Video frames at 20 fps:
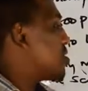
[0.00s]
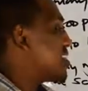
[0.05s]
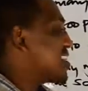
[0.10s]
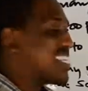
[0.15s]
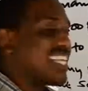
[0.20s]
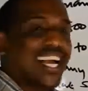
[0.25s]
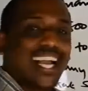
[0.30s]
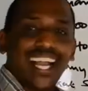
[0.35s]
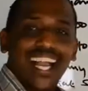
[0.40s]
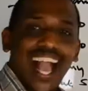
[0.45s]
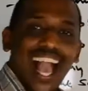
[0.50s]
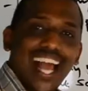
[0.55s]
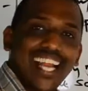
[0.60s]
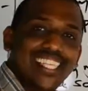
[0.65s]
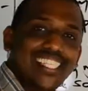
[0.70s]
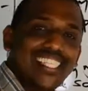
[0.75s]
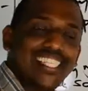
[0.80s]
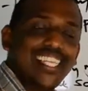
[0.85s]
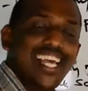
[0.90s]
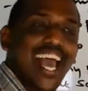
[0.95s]
than girls
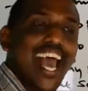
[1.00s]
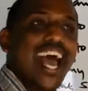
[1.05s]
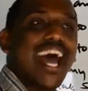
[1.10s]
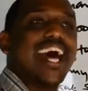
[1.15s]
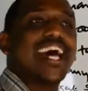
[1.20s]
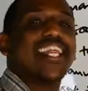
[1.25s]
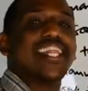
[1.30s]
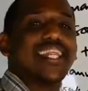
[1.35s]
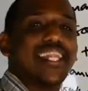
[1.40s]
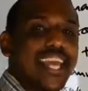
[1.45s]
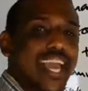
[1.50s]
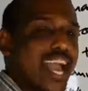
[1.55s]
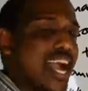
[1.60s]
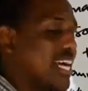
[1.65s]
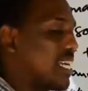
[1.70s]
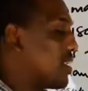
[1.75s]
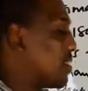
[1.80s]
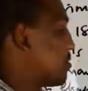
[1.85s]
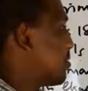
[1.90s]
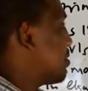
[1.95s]
are there?
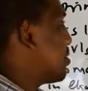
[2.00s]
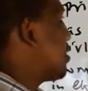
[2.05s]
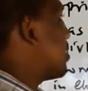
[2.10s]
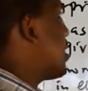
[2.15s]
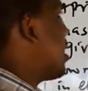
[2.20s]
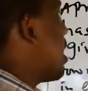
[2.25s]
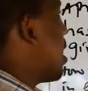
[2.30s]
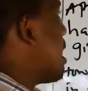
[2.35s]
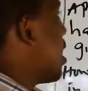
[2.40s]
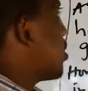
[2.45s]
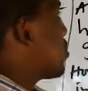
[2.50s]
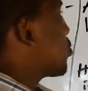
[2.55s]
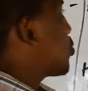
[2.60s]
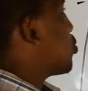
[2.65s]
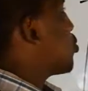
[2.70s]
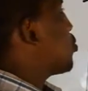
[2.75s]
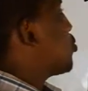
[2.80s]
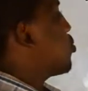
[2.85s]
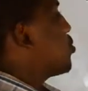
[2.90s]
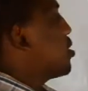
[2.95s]

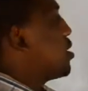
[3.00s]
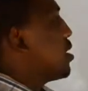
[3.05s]
So